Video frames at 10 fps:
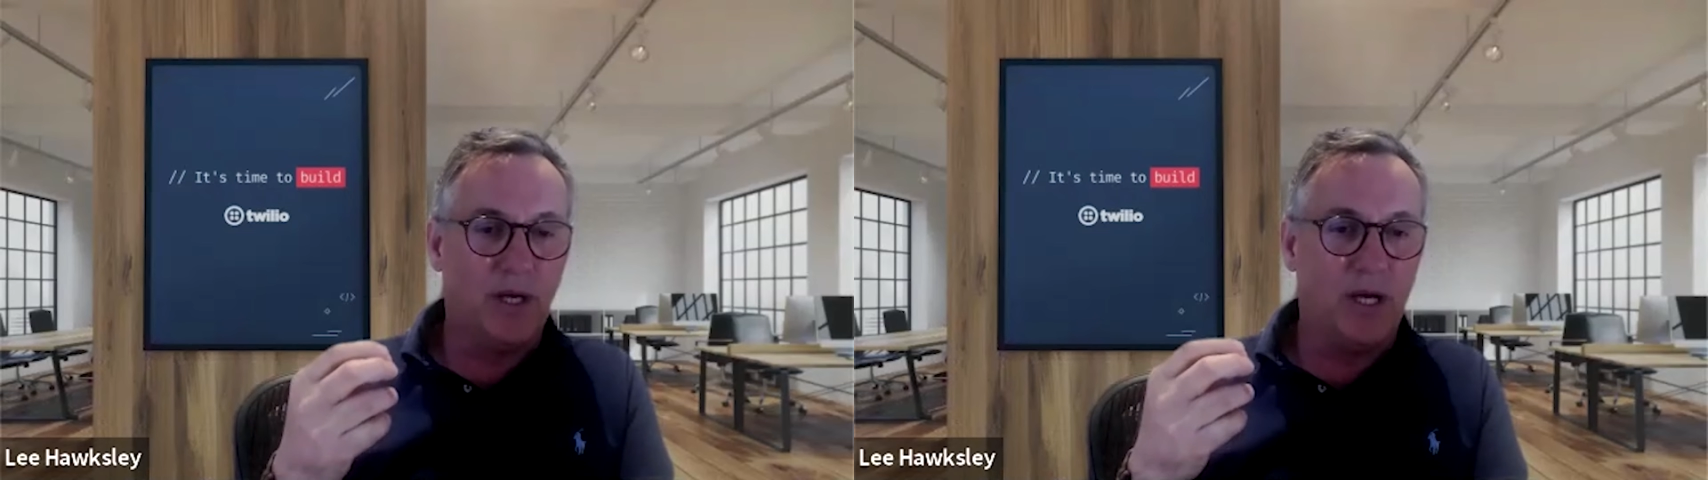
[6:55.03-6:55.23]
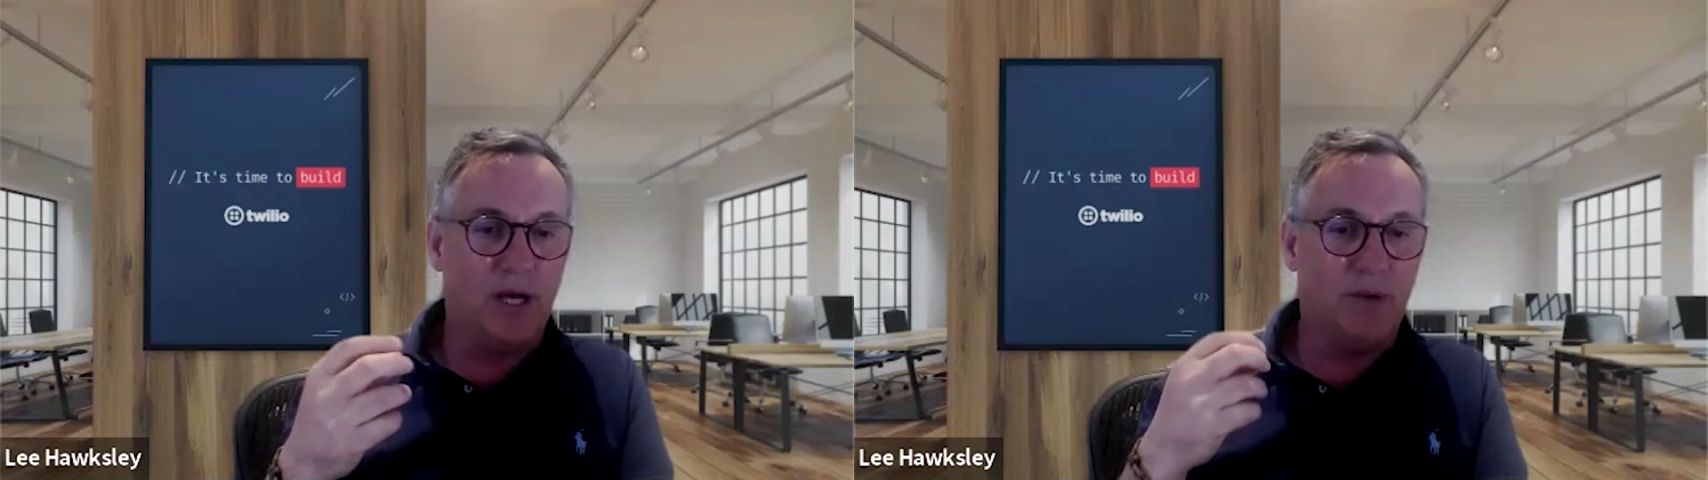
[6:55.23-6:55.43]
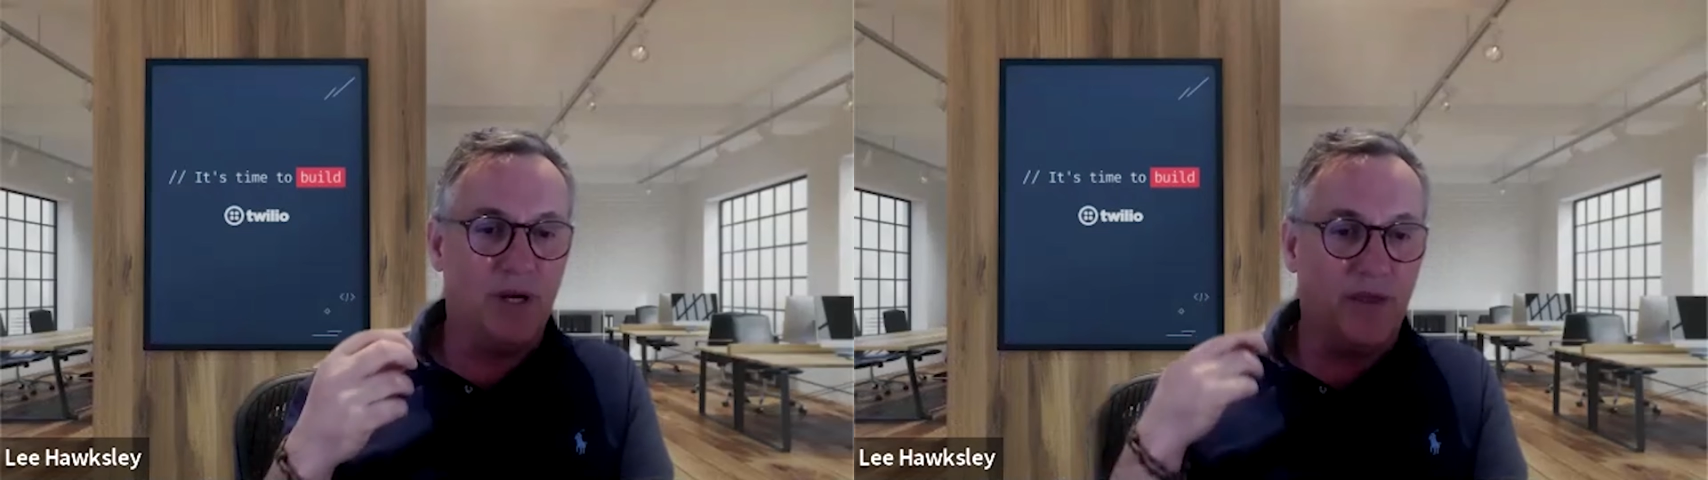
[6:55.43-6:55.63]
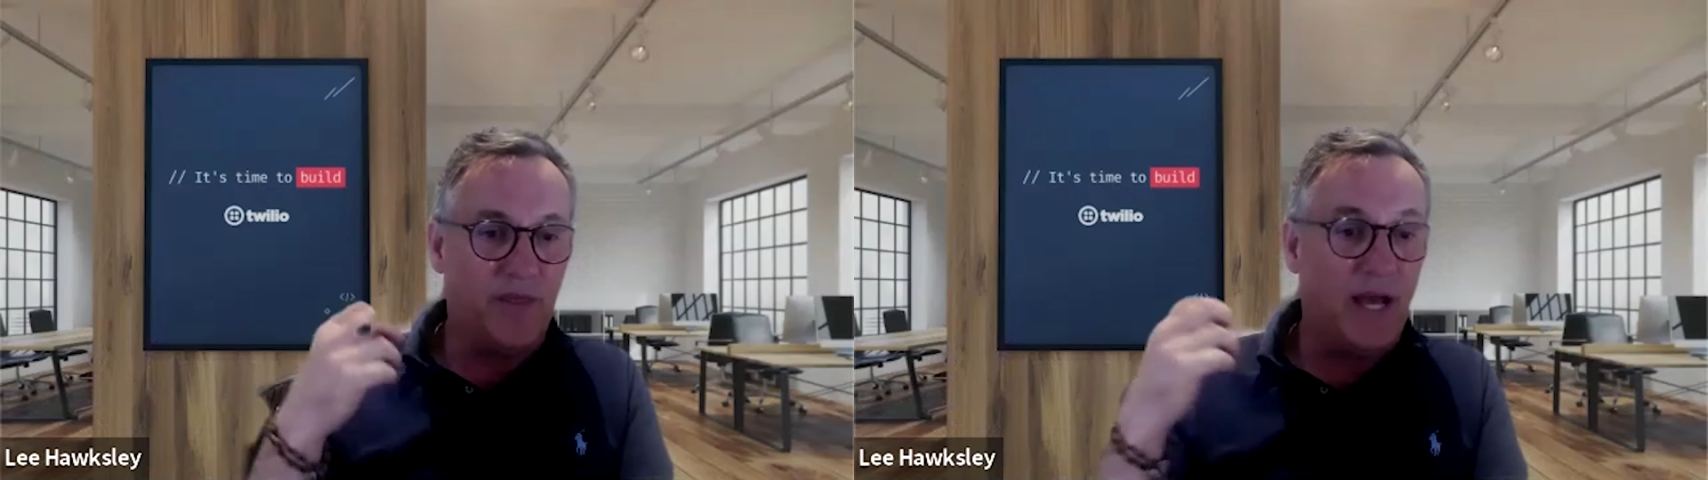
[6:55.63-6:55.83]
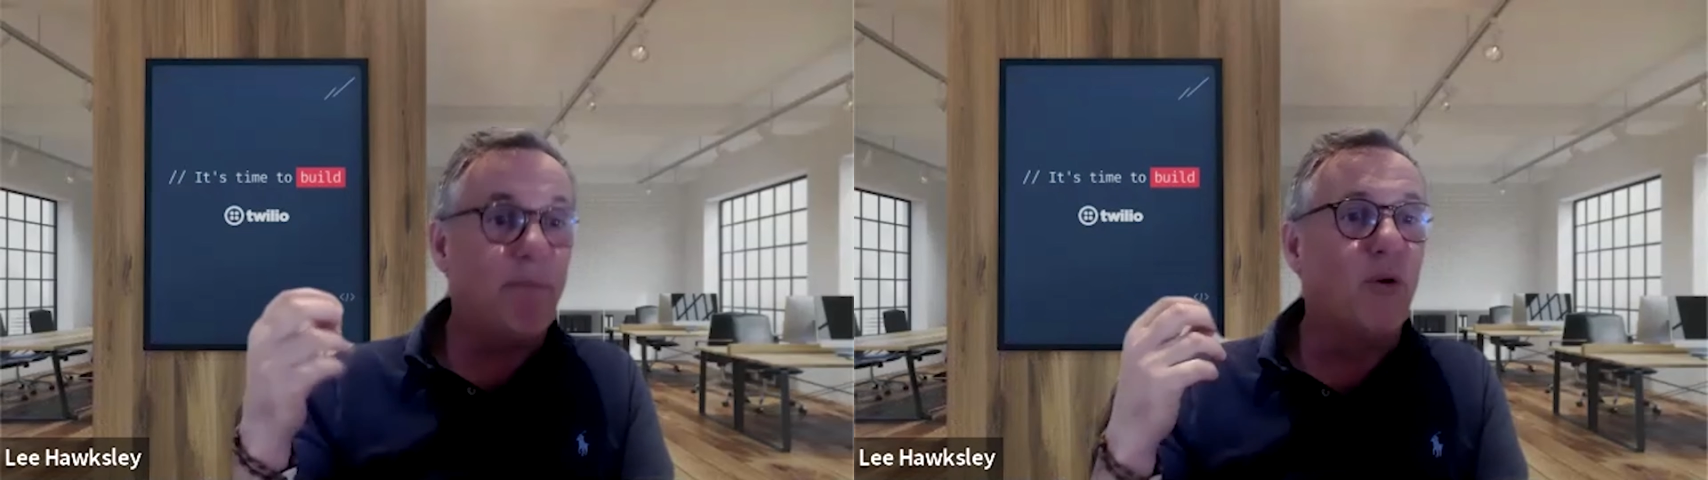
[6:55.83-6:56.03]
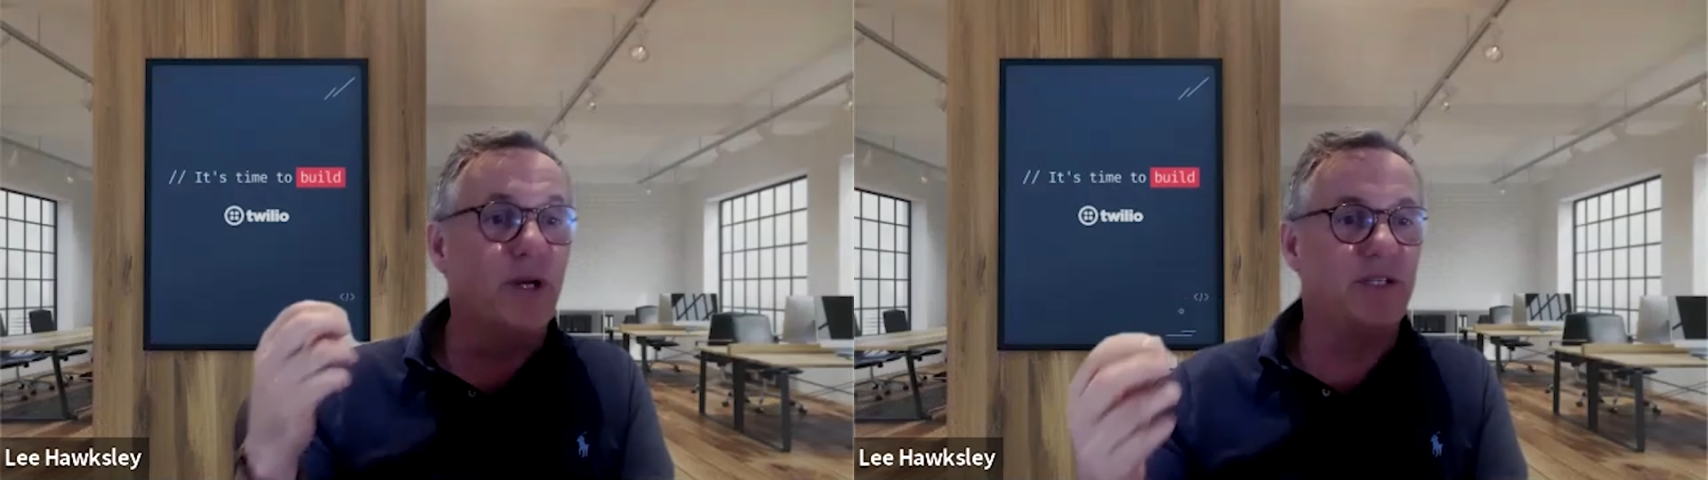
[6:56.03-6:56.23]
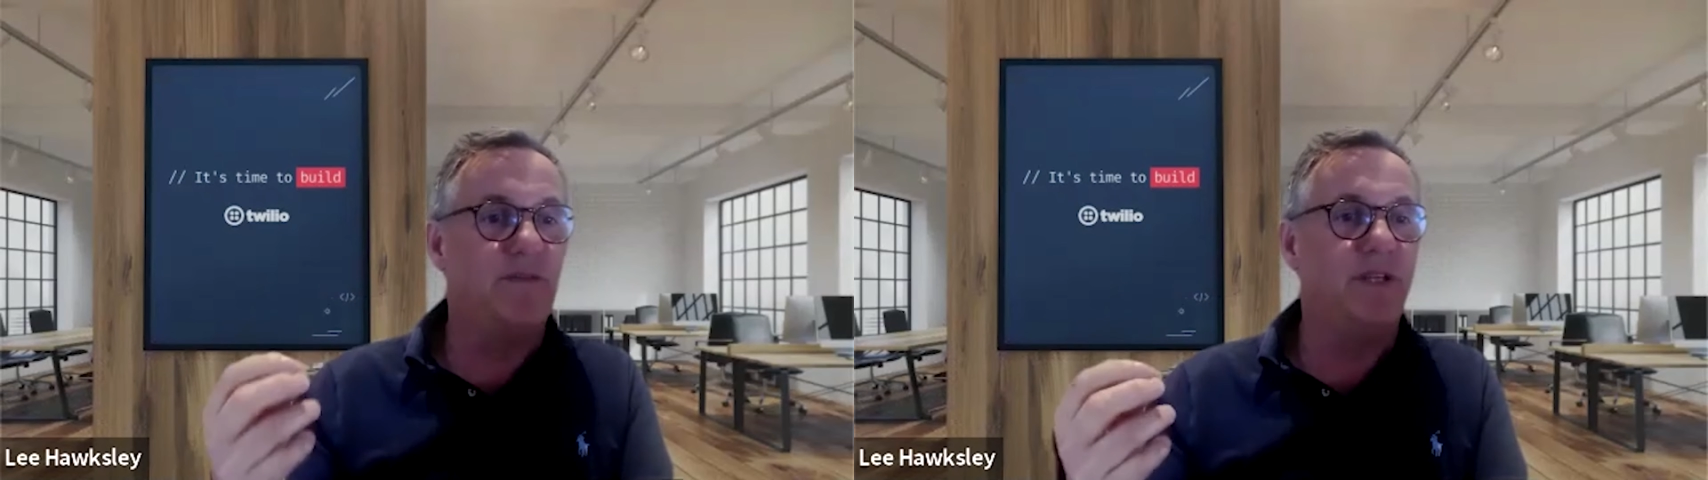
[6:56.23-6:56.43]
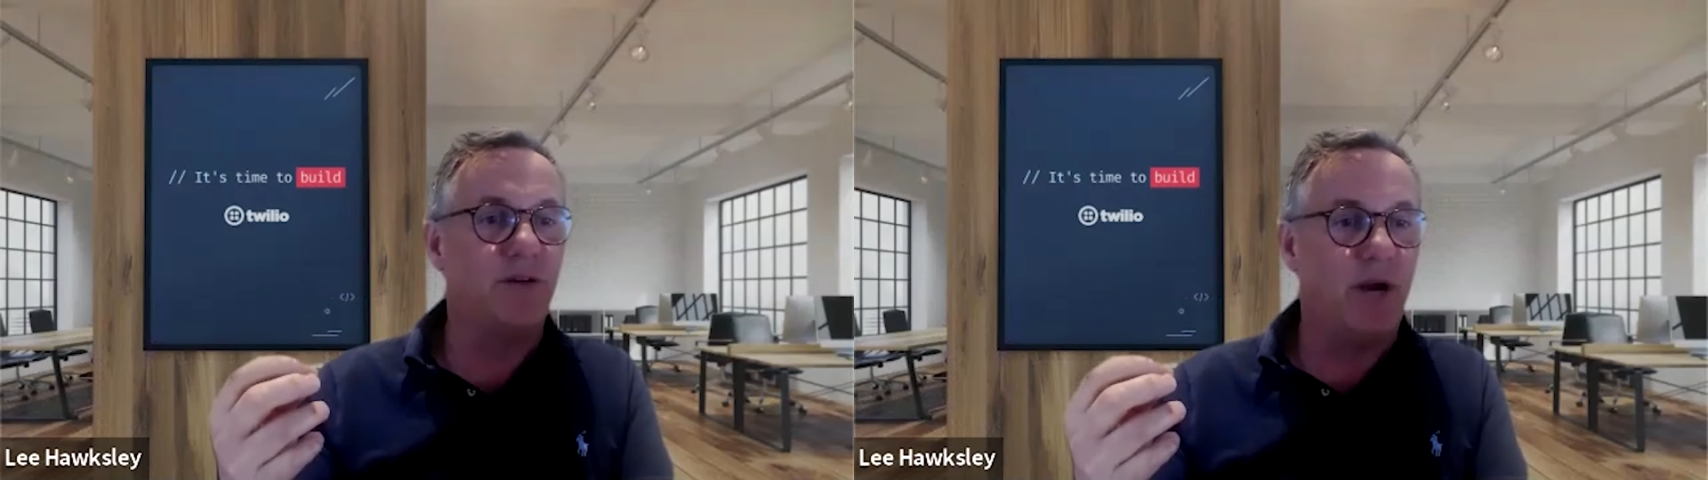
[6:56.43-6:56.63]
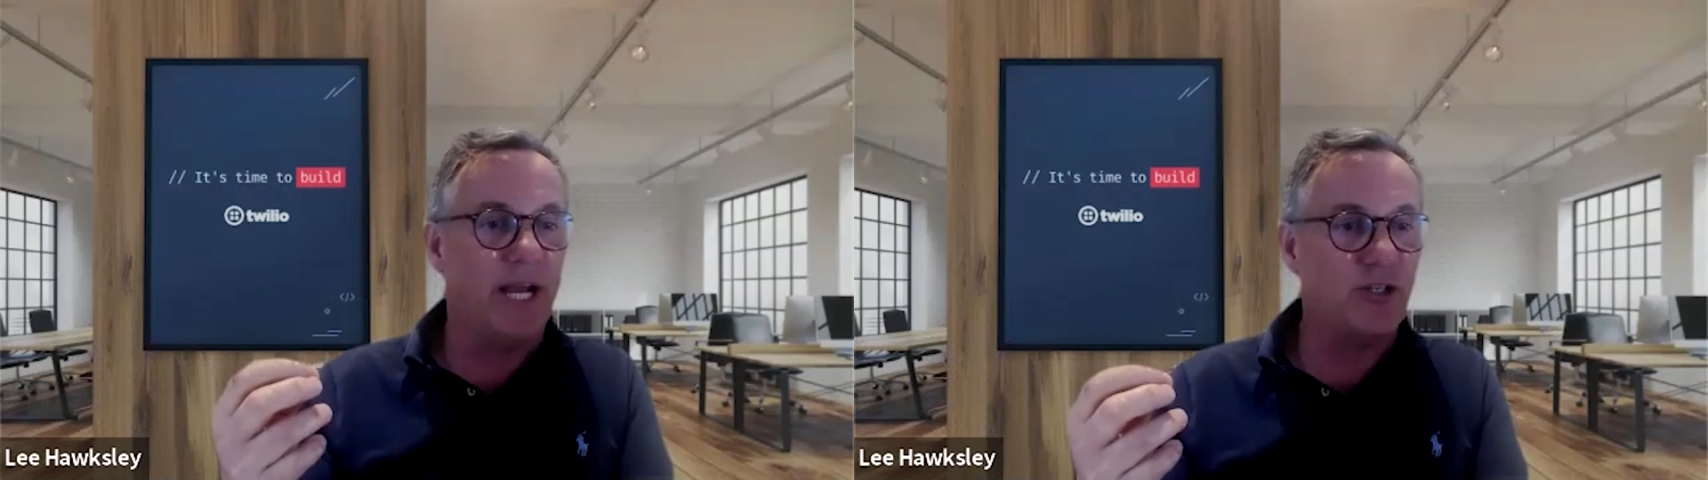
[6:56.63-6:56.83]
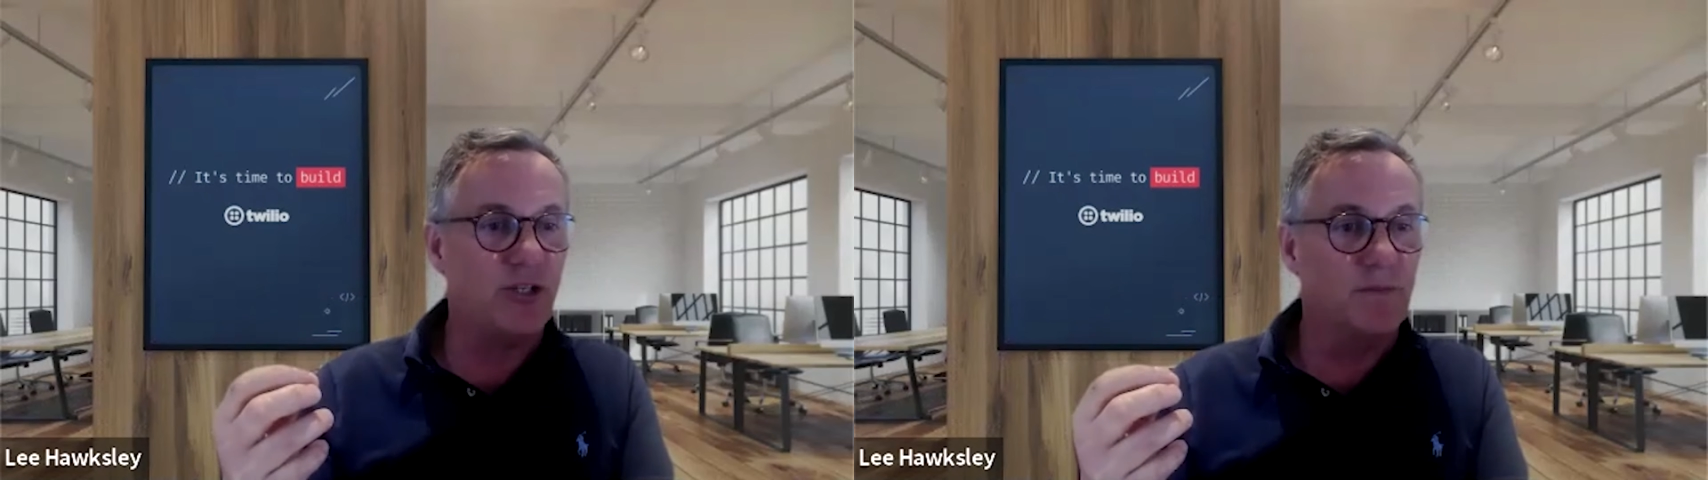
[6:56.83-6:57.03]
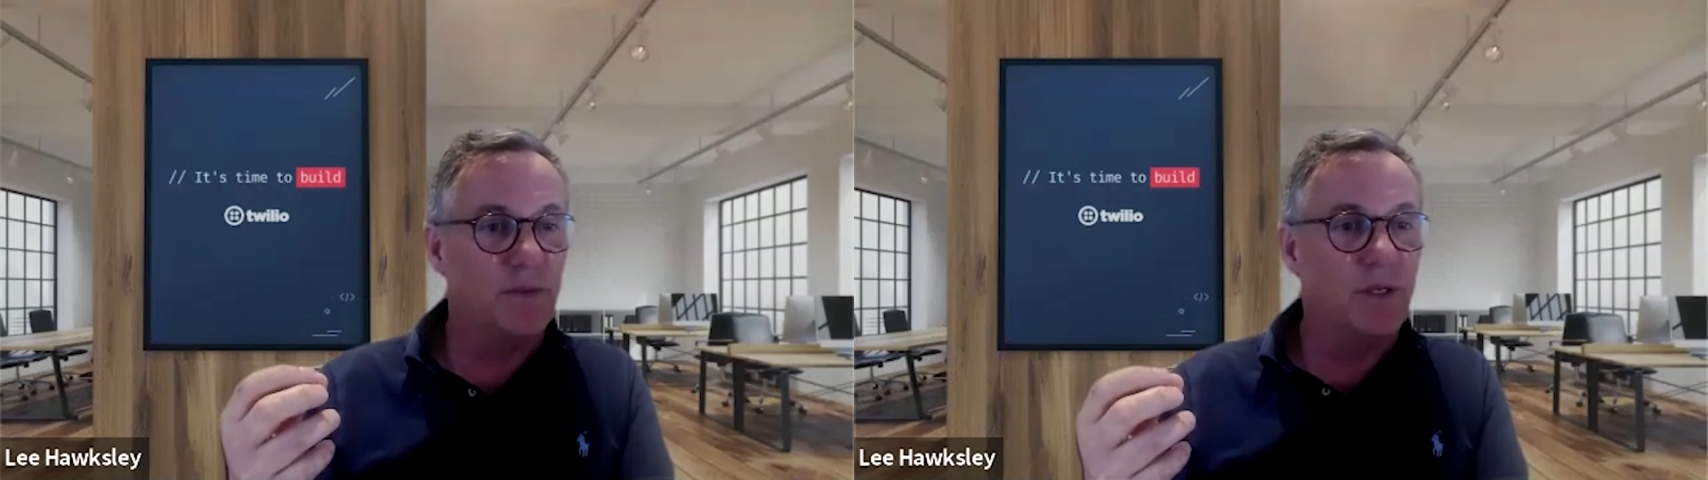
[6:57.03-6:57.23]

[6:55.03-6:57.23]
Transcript: um, at that point of interaction